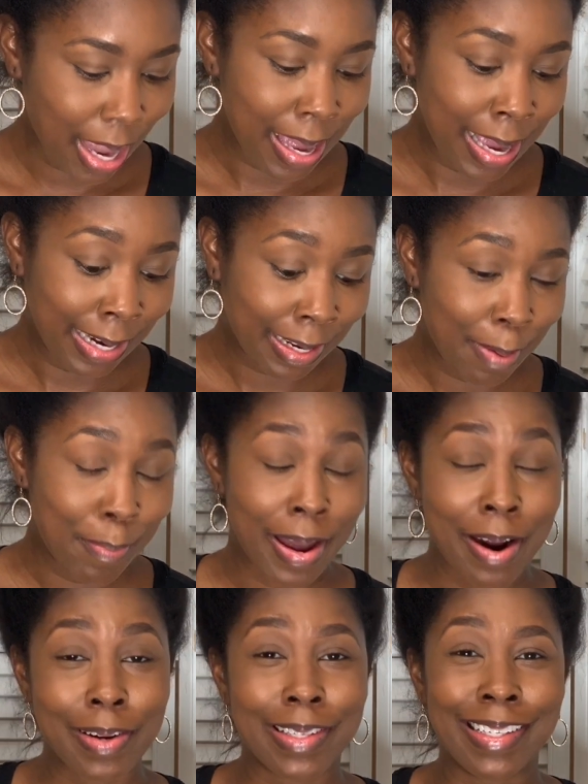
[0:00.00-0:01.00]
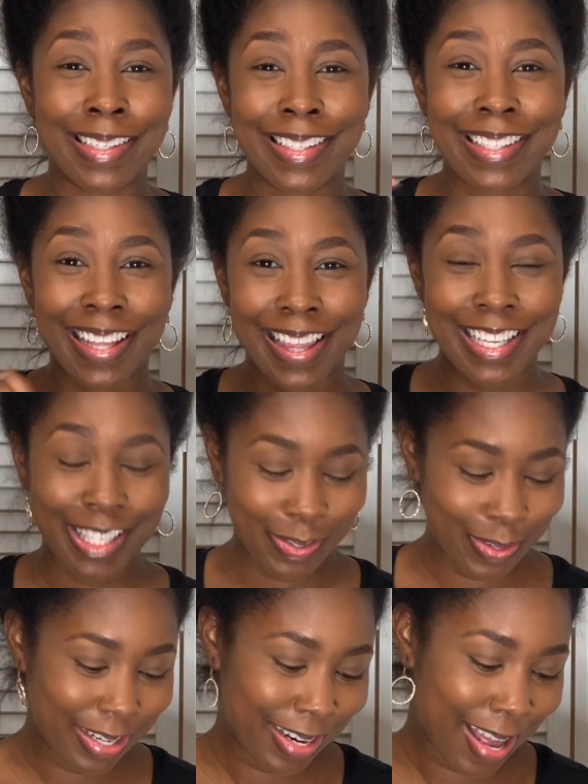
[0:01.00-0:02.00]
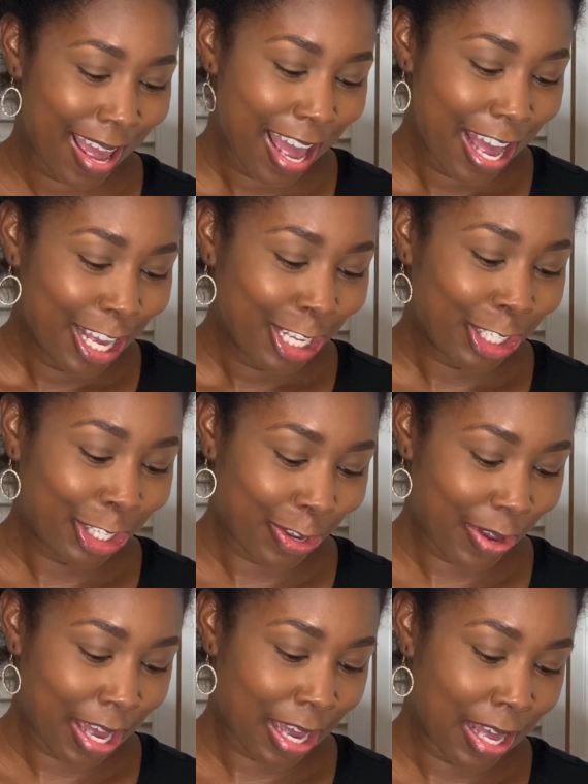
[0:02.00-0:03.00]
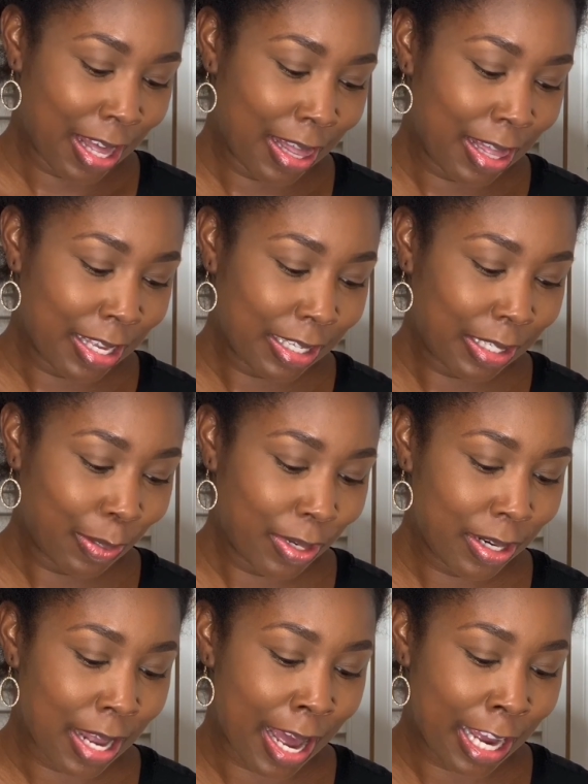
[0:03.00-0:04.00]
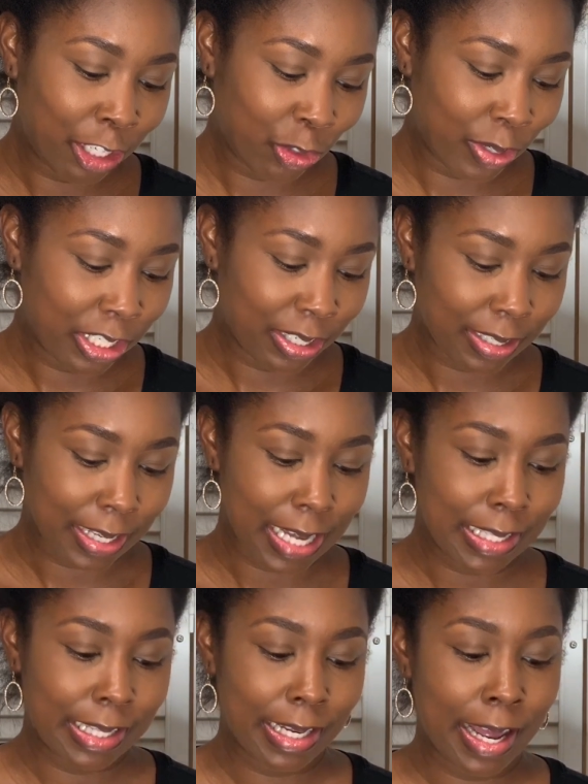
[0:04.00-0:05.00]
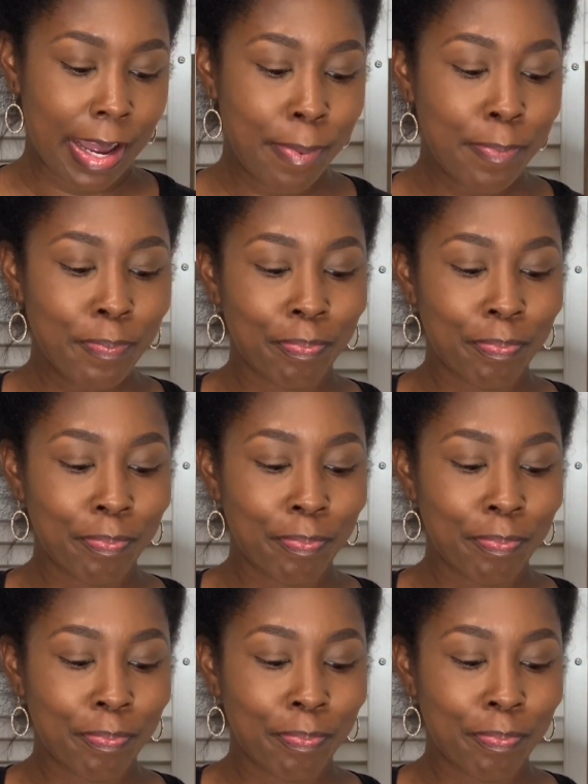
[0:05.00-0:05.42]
in comparison to this one. So yeah, this one I actually just got today,